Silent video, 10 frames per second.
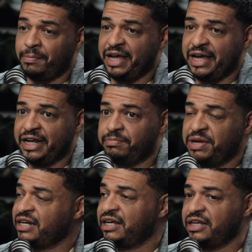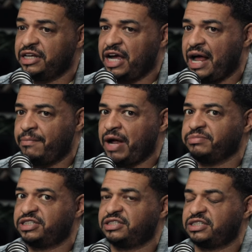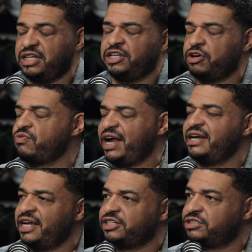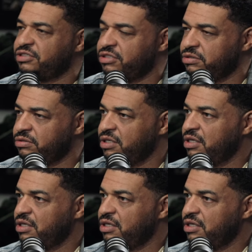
And being a, I'm sitting there right next to you